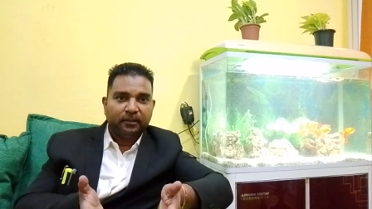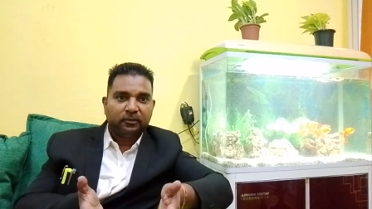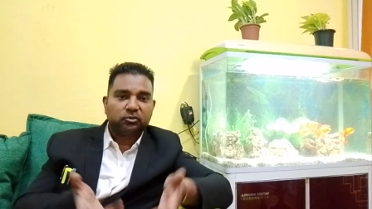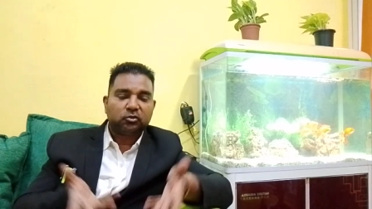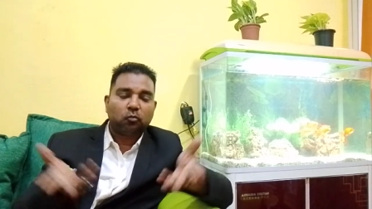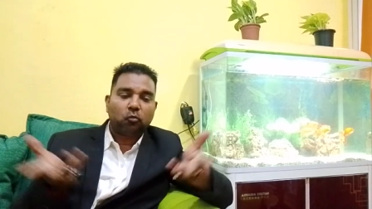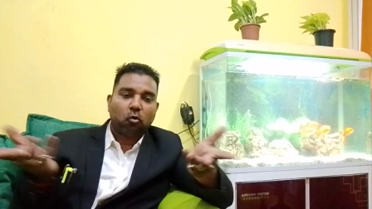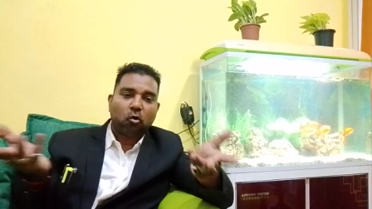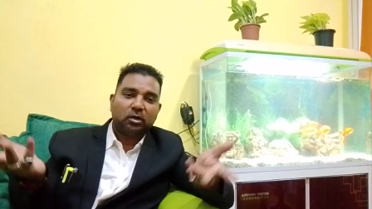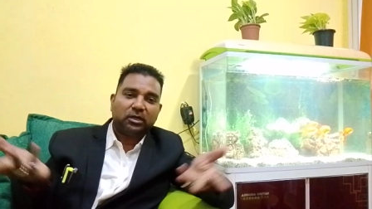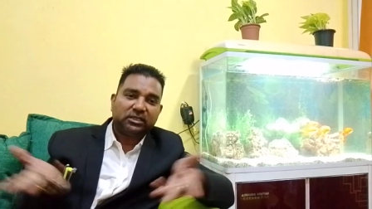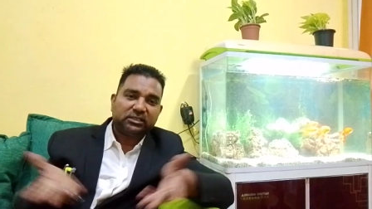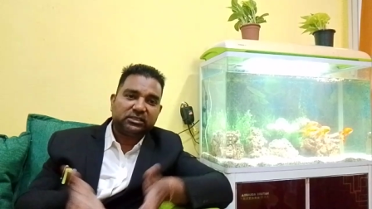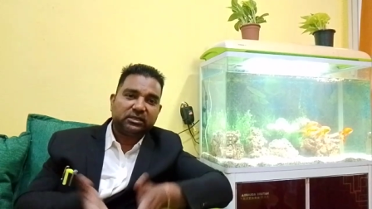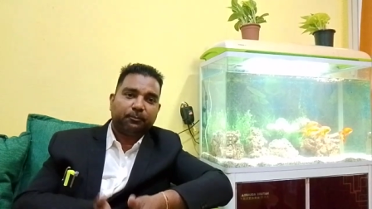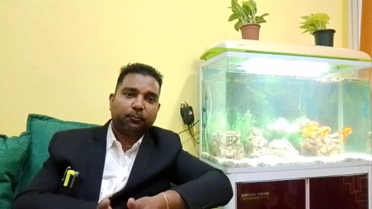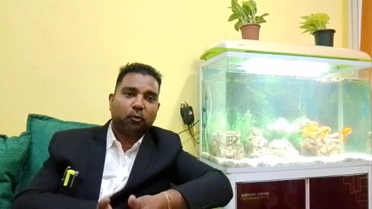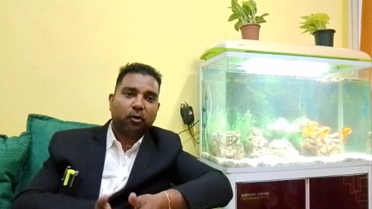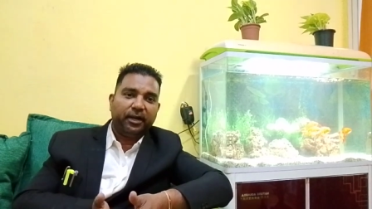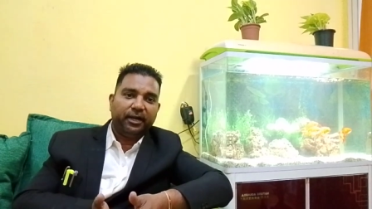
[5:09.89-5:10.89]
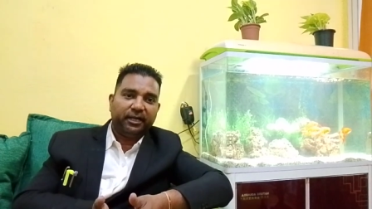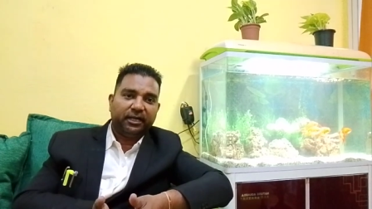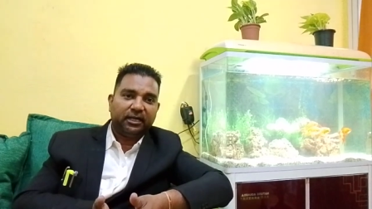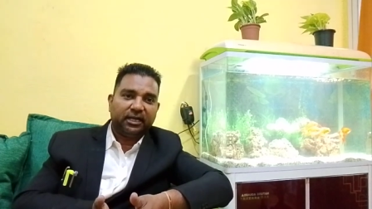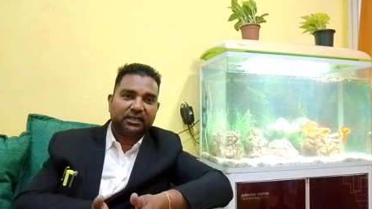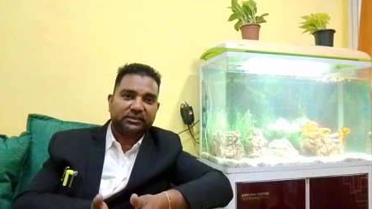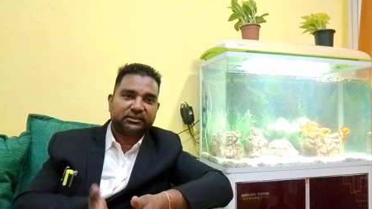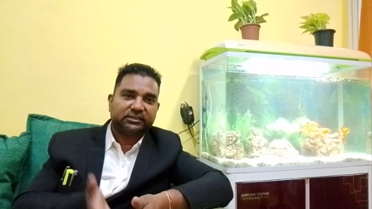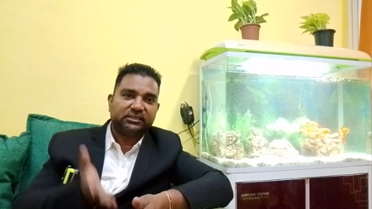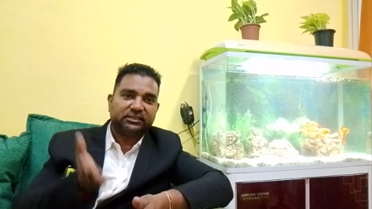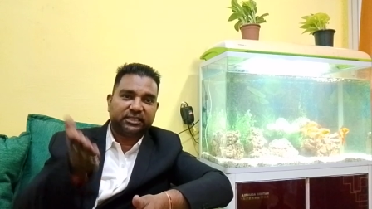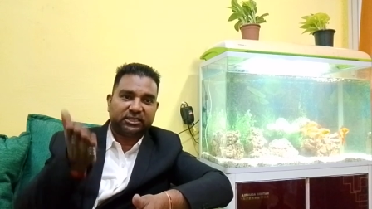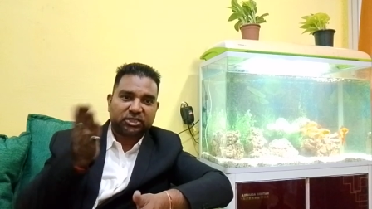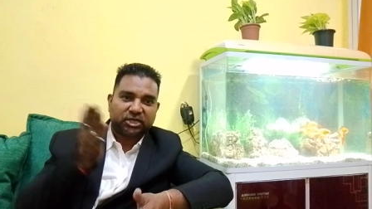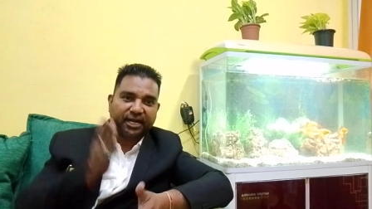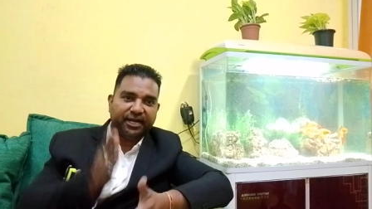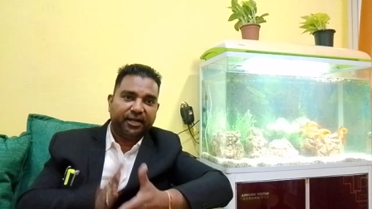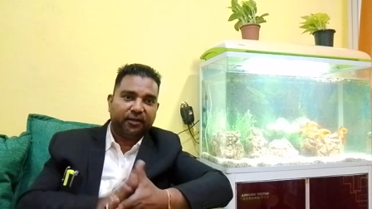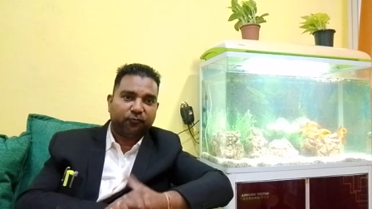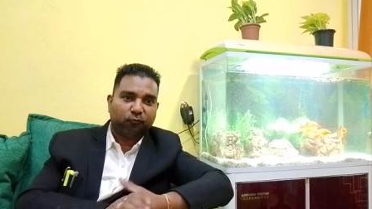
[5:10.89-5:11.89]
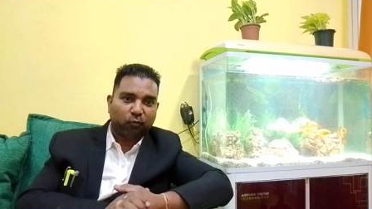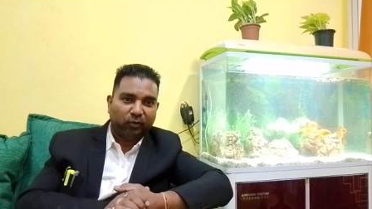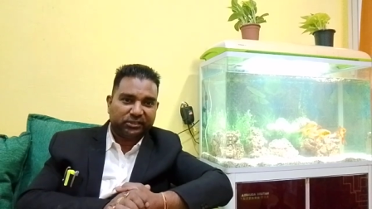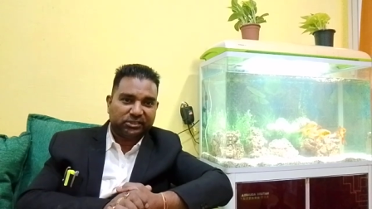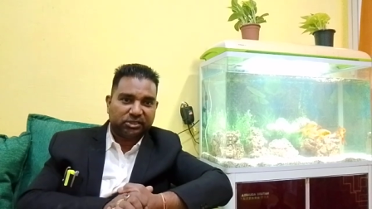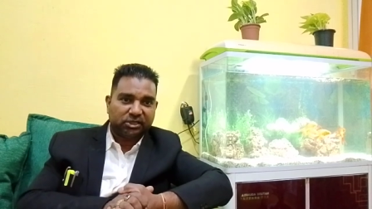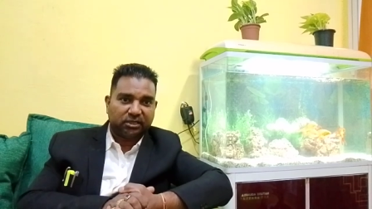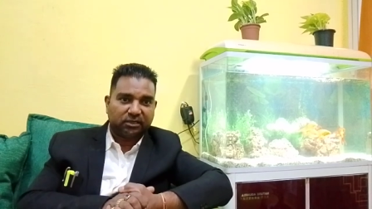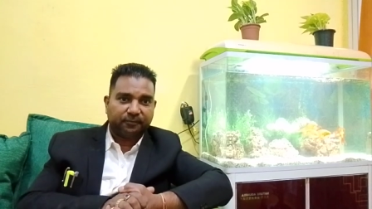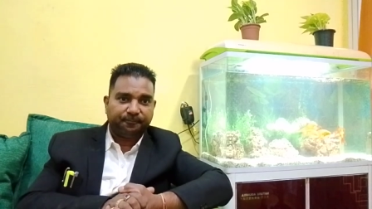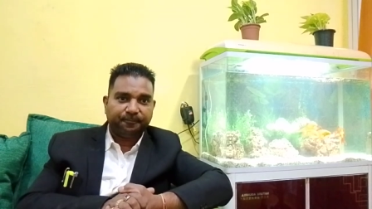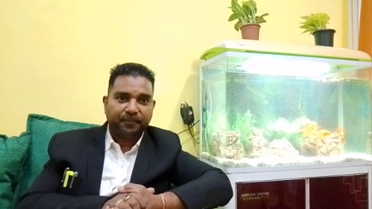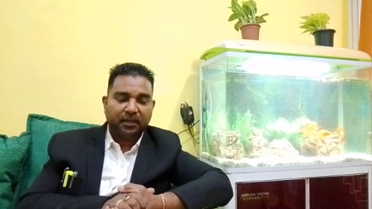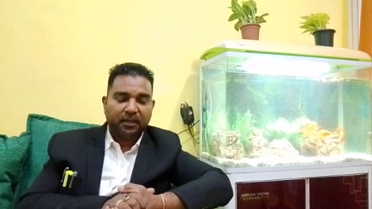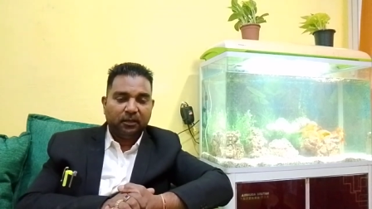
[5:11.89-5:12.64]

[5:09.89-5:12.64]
So what is the point in asking such kind of question?